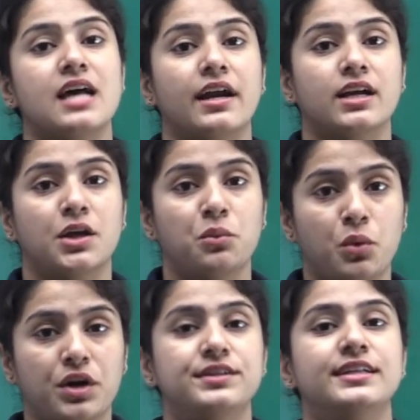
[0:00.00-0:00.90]
are
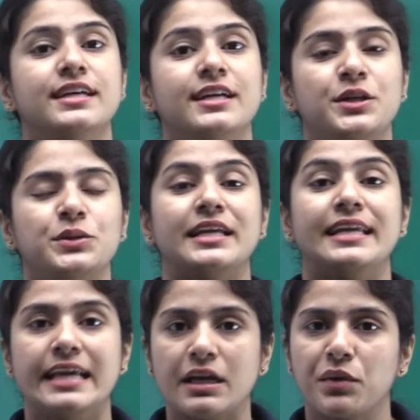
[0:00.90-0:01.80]
converted into the
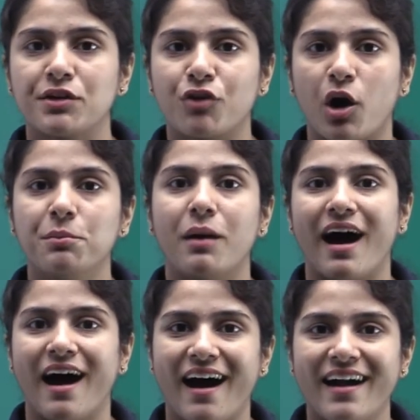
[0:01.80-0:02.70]
liquid form
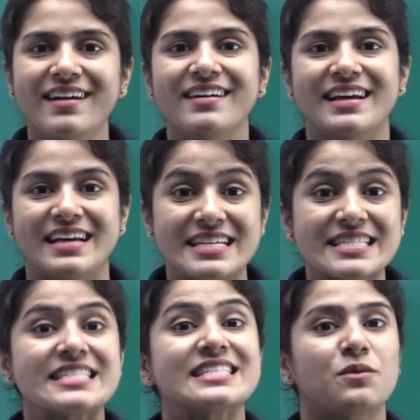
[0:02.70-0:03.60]

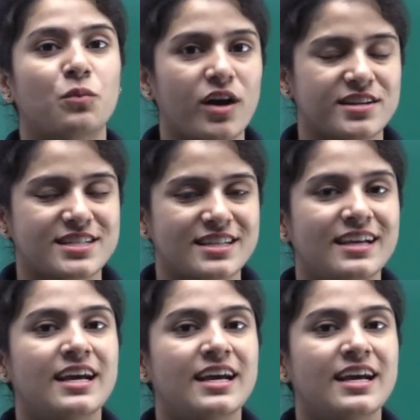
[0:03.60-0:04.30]
is what?